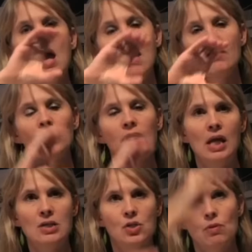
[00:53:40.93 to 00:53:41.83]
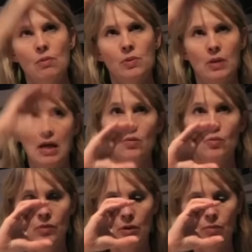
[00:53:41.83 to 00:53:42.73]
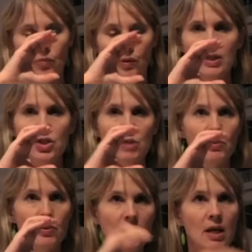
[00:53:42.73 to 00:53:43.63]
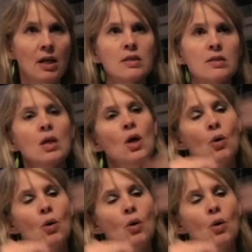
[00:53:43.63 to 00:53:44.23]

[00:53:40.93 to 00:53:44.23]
and the locations and the relationship between the hands